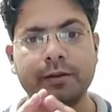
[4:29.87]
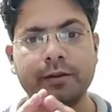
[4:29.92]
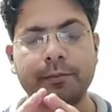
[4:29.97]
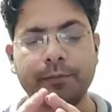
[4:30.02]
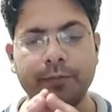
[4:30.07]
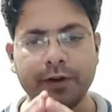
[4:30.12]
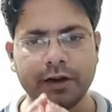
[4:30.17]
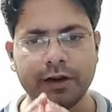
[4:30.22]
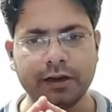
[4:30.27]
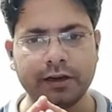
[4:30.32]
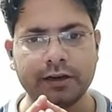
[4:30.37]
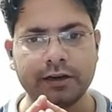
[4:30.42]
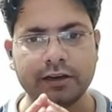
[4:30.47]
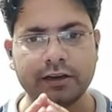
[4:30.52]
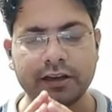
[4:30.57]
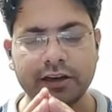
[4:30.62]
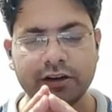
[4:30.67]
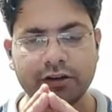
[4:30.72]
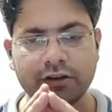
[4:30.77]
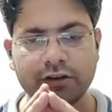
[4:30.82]
But
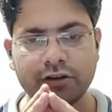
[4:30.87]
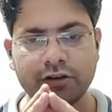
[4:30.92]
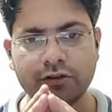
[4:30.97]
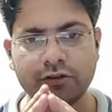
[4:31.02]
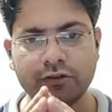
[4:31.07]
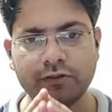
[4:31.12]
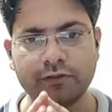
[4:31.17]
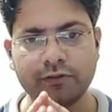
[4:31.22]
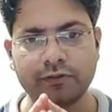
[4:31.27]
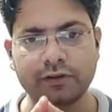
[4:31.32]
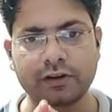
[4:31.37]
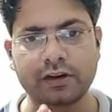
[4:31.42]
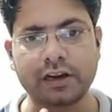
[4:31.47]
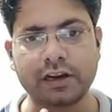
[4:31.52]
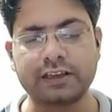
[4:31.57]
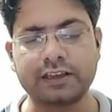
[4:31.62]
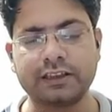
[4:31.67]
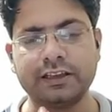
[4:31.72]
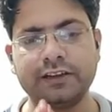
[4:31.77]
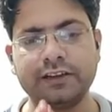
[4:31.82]
in order to
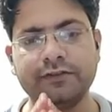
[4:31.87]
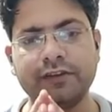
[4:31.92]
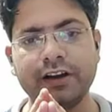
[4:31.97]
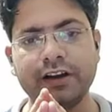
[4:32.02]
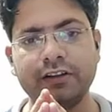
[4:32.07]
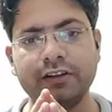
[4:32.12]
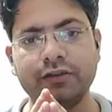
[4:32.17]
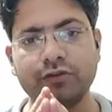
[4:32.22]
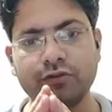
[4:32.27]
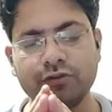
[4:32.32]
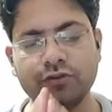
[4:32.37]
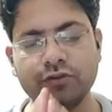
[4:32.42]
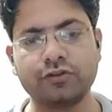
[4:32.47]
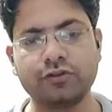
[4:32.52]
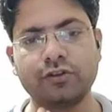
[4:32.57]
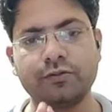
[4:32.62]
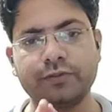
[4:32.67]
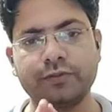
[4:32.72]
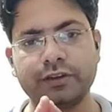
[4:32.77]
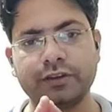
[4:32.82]
classify those
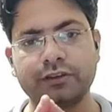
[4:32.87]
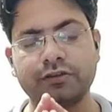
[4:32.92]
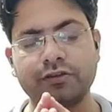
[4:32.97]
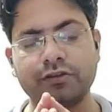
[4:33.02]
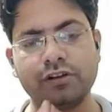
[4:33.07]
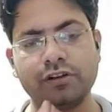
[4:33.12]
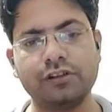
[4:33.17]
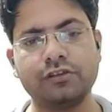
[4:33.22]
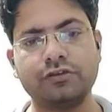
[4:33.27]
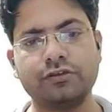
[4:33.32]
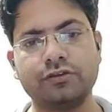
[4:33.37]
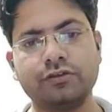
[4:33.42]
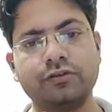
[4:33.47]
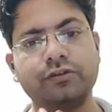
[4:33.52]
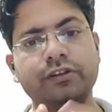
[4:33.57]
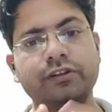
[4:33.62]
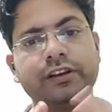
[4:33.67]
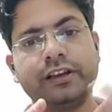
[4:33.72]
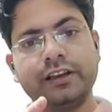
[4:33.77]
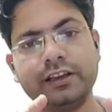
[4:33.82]
objects also,
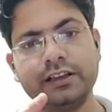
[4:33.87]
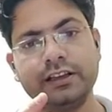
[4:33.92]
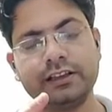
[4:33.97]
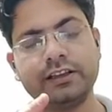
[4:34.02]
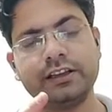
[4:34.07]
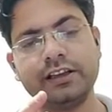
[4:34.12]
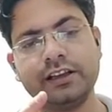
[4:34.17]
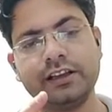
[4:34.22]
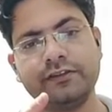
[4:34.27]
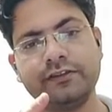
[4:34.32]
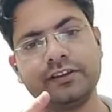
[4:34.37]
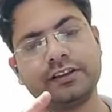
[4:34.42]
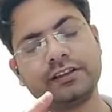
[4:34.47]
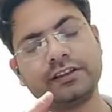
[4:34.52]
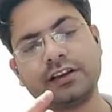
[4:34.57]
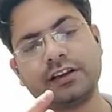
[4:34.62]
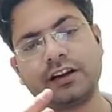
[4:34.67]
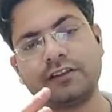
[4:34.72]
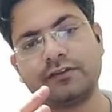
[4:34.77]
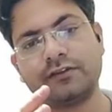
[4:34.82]
initially we
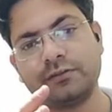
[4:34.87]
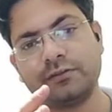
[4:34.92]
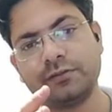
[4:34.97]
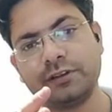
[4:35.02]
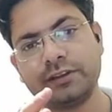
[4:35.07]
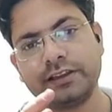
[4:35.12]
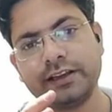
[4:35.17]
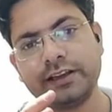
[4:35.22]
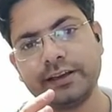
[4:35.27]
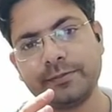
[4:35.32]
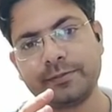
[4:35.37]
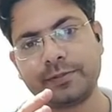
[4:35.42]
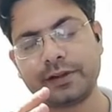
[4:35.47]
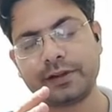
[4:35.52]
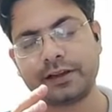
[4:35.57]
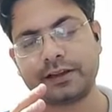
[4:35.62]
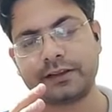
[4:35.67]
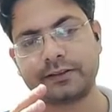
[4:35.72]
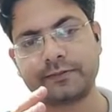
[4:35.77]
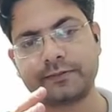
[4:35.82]
start from the same
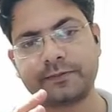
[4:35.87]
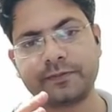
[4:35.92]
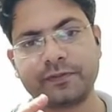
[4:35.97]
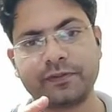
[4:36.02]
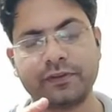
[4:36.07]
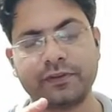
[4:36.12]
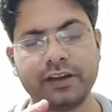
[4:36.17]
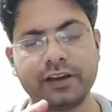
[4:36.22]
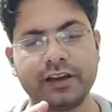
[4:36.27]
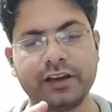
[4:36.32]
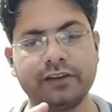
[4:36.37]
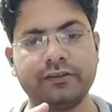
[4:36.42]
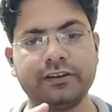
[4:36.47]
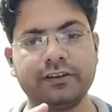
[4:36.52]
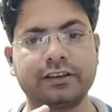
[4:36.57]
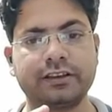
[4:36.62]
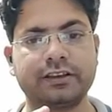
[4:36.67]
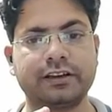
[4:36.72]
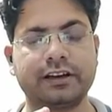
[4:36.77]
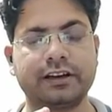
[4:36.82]
place where we
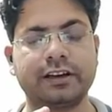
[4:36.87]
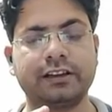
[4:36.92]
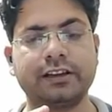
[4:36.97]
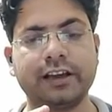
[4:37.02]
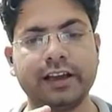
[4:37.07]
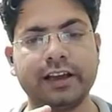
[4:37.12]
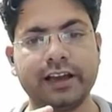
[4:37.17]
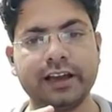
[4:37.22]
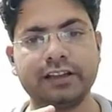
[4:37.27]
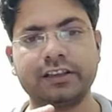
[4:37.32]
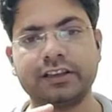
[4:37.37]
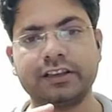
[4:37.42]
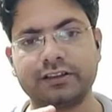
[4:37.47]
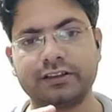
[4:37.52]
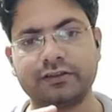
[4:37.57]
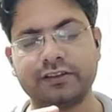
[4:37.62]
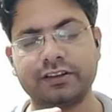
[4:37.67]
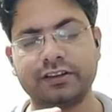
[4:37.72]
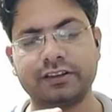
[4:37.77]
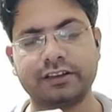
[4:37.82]
extract the ages,
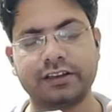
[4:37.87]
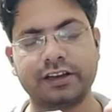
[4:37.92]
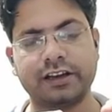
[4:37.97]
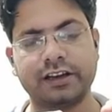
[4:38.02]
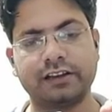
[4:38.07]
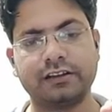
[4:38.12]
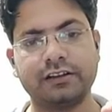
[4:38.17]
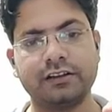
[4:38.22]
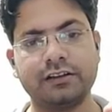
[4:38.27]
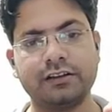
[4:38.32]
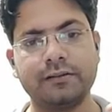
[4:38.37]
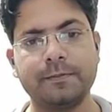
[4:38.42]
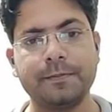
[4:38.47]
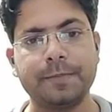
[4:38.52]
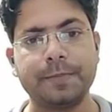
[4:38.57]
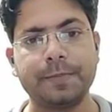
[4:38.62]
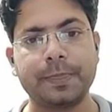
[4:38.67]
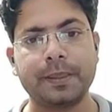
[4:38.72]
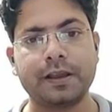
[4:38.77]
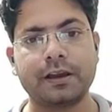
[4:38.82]
we extract the
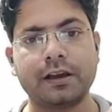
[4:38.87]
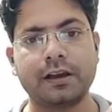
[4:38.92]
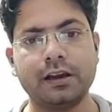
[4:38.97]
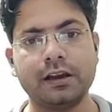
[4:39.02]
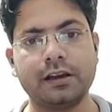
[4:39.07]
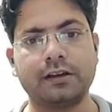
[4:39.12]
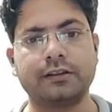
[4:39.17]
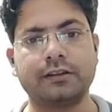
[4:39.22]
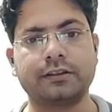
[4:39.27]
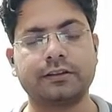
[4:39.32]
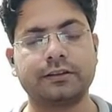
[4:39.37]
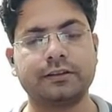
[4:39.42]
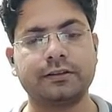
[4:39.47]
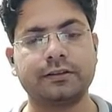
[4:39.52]
colors.